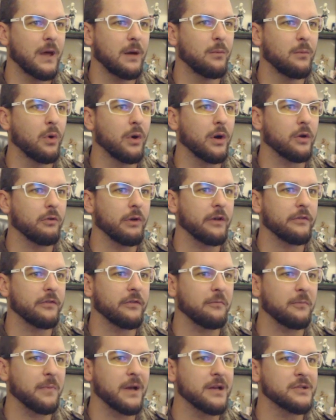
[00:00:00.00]

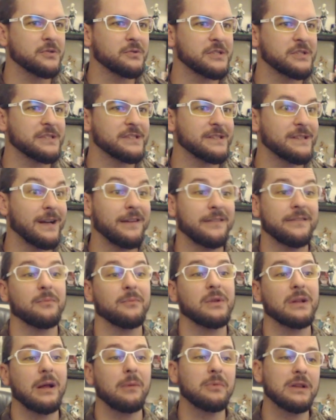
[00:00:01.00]
Mage, which is nice.
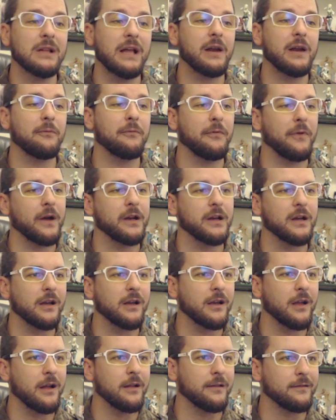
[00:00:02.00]
I'm glad I'm fighting
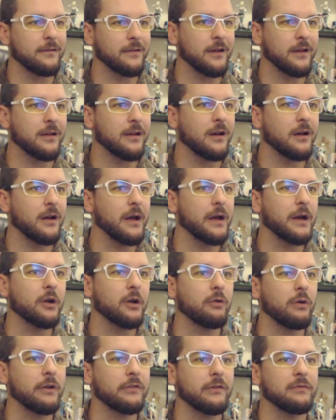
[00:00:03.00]
against an
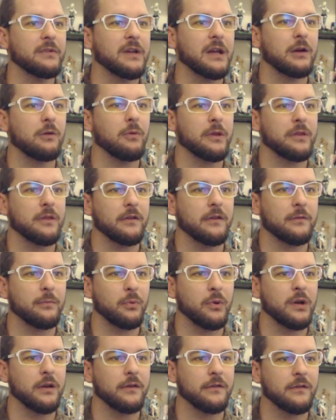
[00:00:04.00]
aggressive deck with this
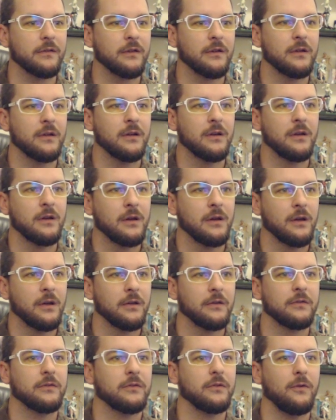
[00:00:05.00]
Priest.
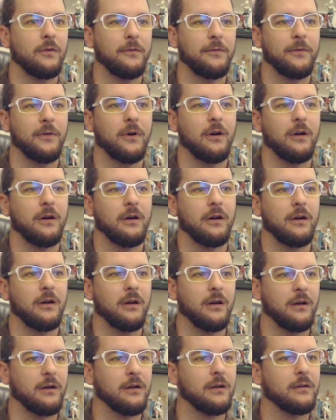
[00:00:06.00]
So
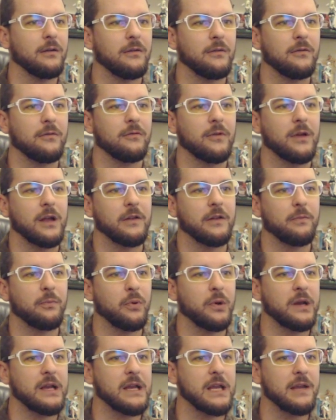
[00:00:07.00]
far, it's
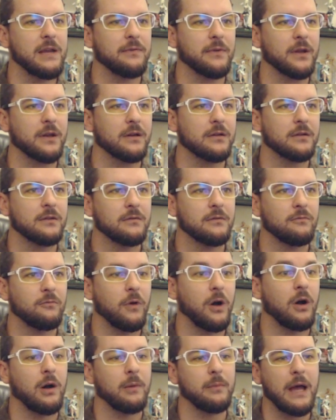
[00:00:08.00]
pretty even.
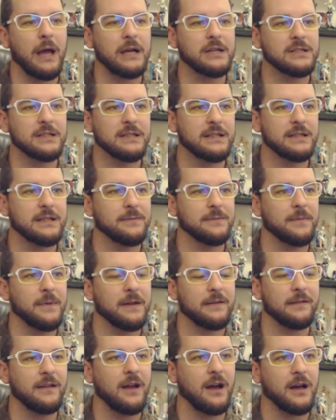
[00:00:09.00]
Well, actually,
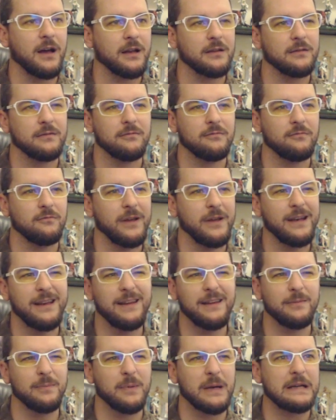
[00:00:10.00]
it's not. It
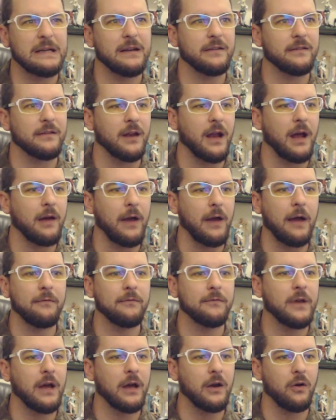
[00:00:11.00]
is, but it isn't.
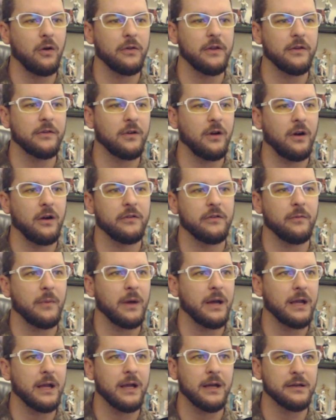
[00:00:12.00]
I've got all these cards in
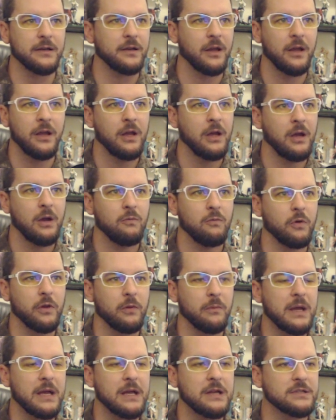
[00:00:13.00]
my hand where
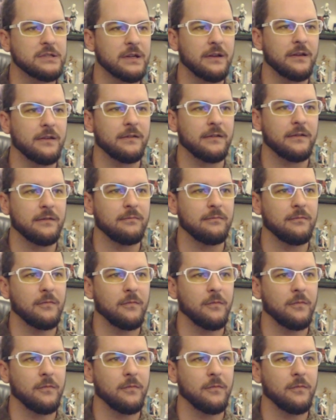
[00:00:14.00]
the Mage is.